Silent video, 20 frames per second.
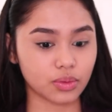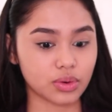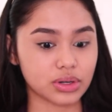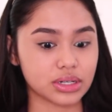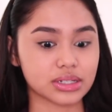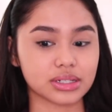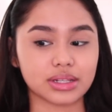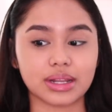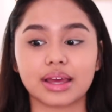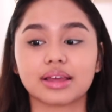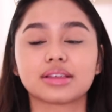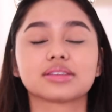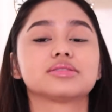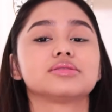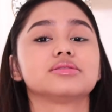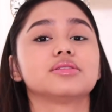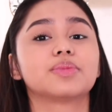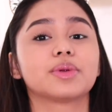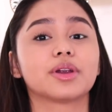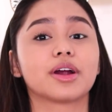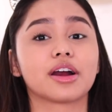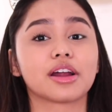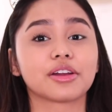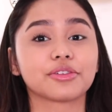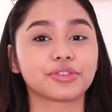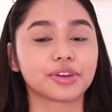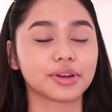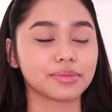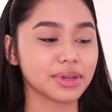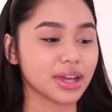which is like super
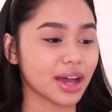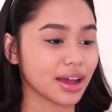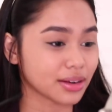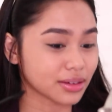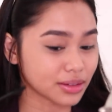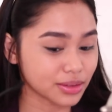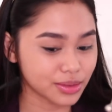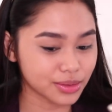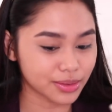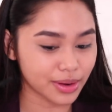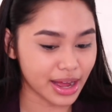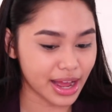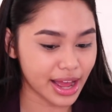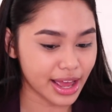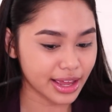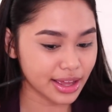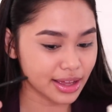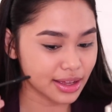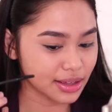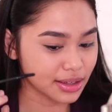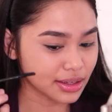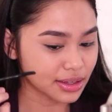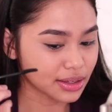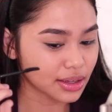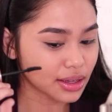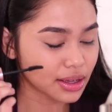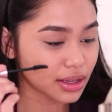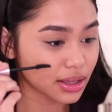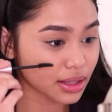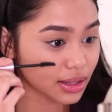hard for me. I don't know why.
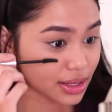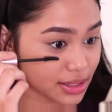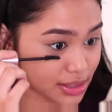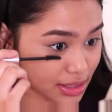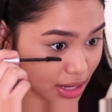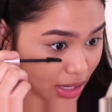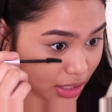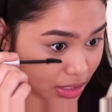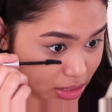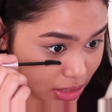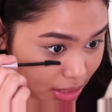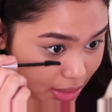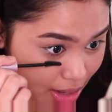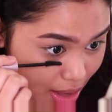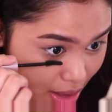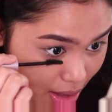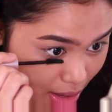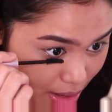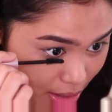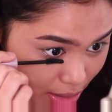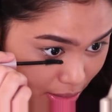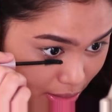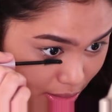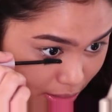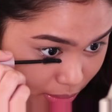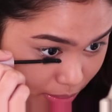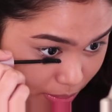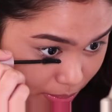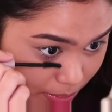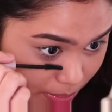Kasi lagi siyang
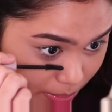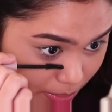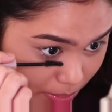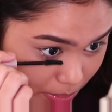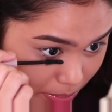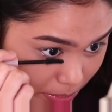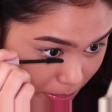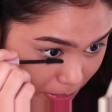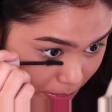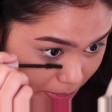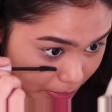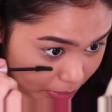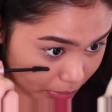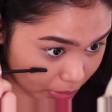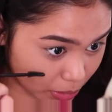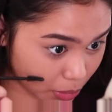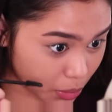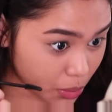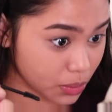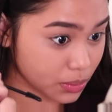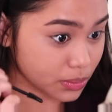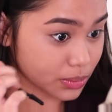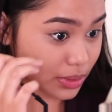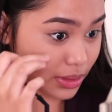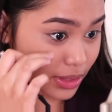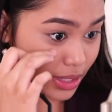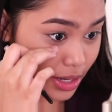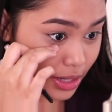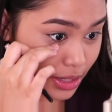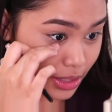nakalat. Oh,
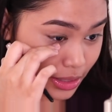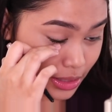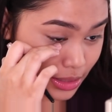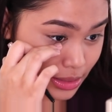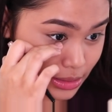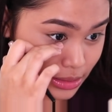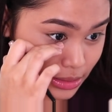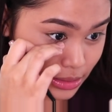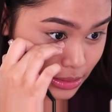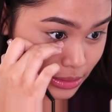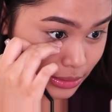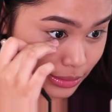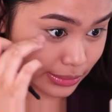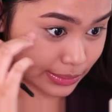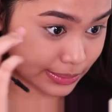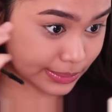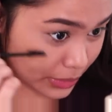there it is.